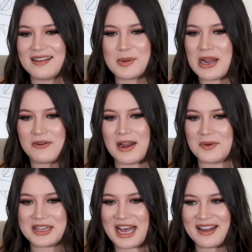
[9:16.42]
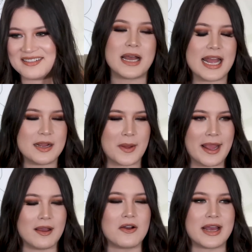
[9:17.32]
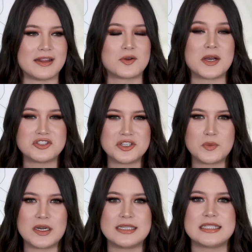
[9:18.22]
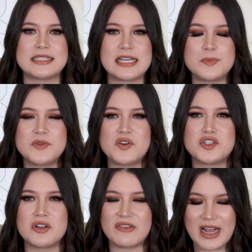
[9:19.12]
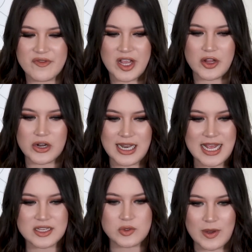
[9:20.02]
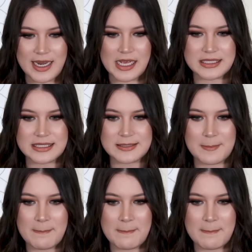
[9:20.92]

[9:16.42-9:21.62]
I'm not all right with that. But anyway, okay, the question was tips for surviving your late 20s.